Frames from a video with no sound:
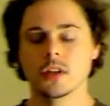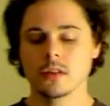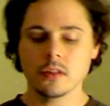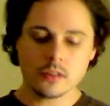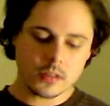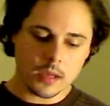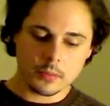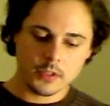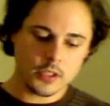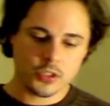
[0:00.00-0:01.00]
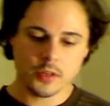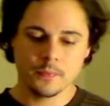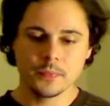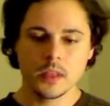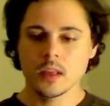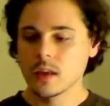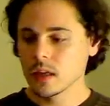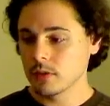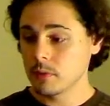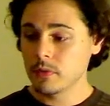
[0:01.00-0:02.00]
As long as there's competition,
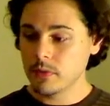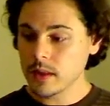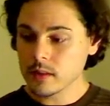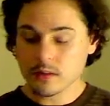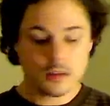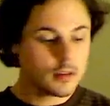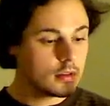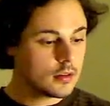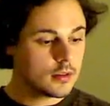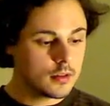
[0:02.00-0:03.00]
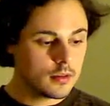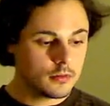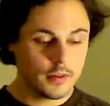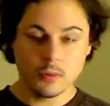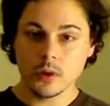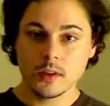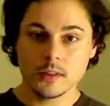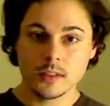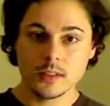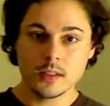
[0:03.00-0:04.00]
government fails, free market
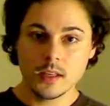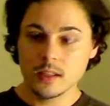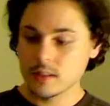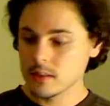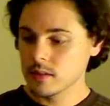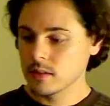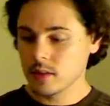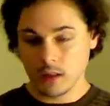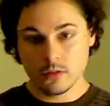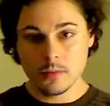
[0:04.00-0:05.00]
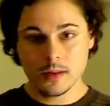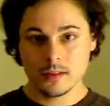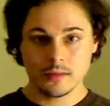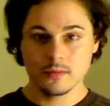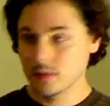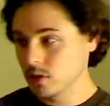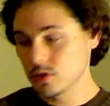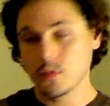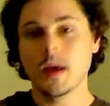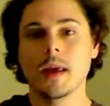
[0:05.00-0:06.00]
succeeds, government goes
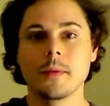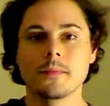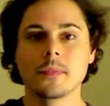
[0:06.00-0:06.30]
away.